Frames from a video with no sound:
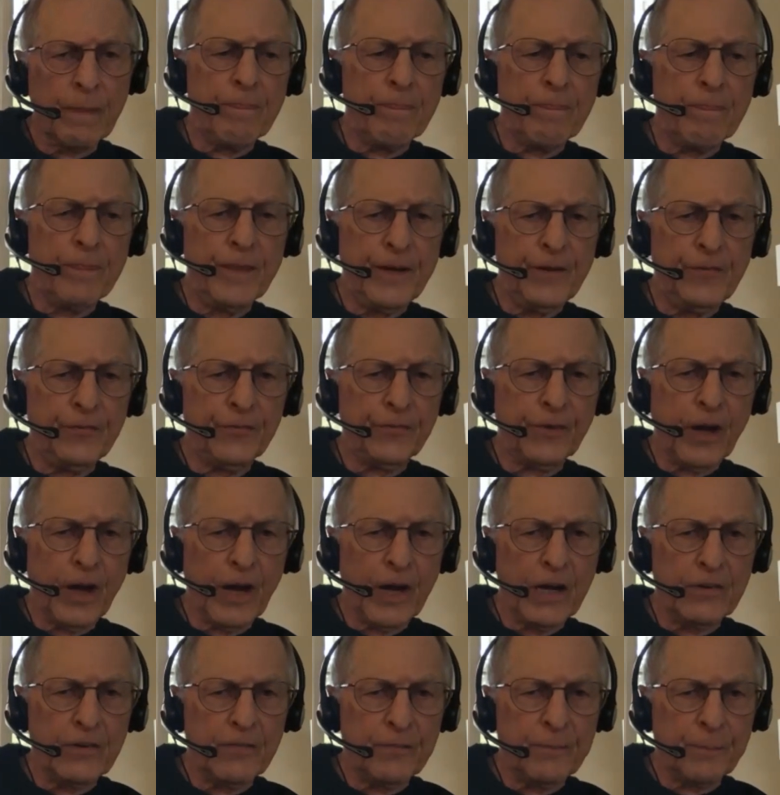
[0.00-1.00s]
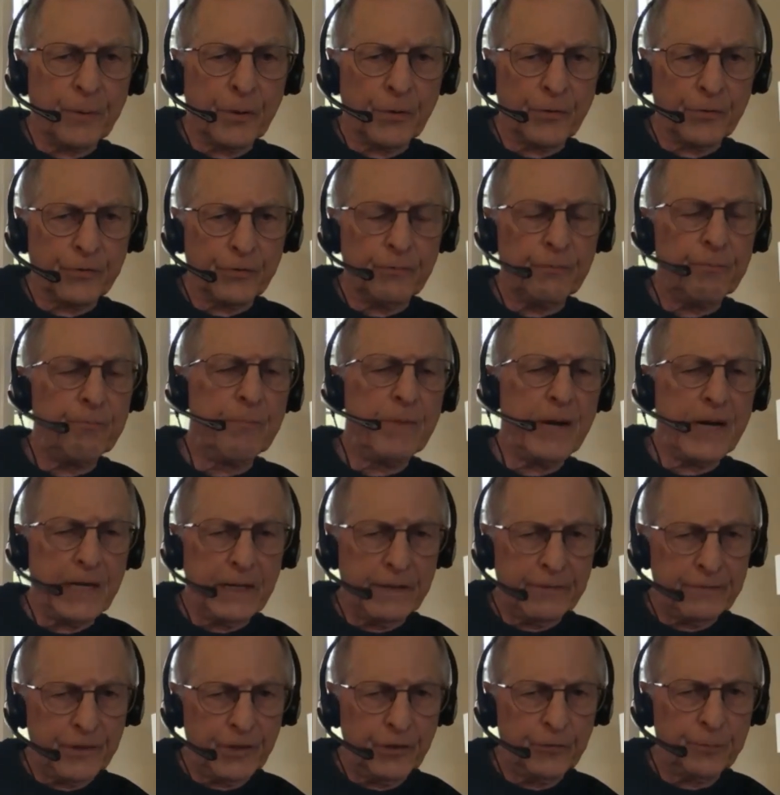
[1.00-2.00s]
these kind of pers- many
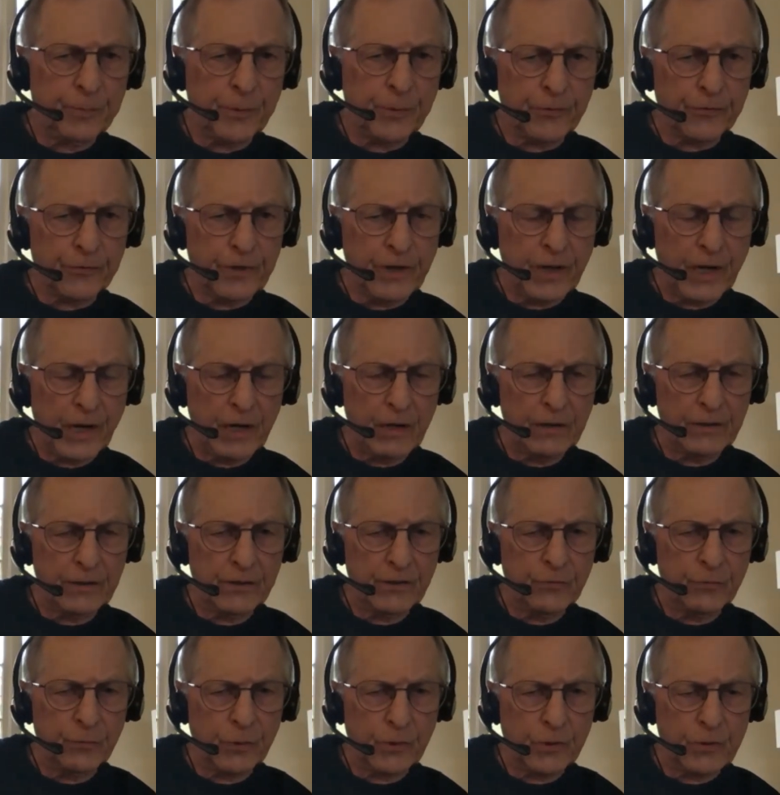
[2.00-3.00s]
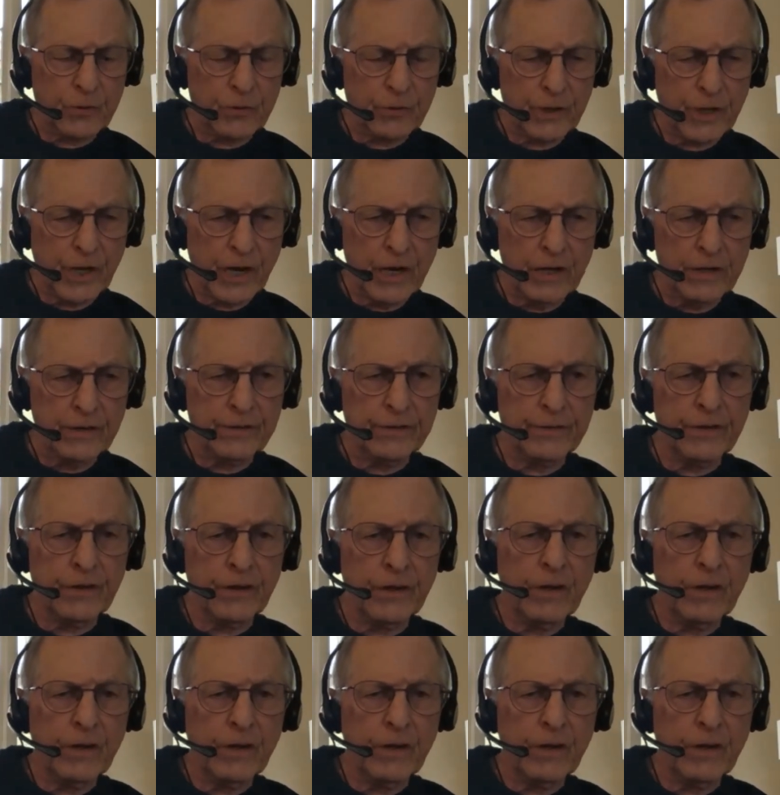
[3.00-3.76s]
of these personalities were created,